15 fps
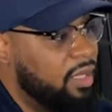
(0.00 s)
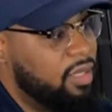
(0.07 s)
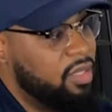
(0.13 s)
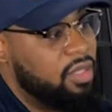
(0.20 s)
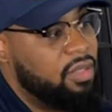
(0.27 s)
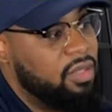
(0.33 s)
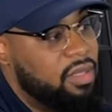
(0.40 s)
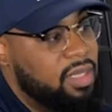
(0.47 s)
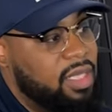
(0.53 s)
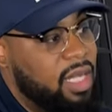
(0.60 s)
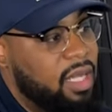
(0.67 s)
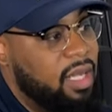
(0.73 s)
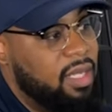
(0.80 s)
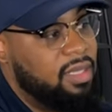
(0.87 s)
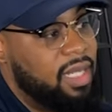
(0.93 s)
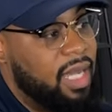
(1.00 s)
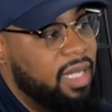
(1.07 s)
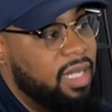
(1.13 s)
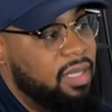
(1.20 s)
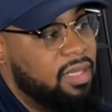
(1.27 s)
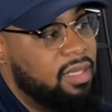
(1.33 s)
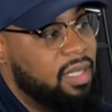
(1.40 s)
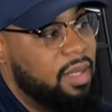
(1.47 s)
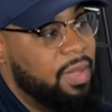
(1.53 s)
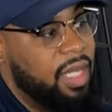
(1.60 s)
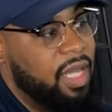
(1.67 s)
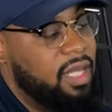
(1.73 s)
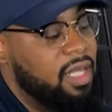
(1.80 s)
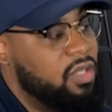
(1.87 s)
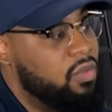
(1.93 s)
just uh, tidy this up.
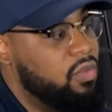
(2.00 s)
Again, this was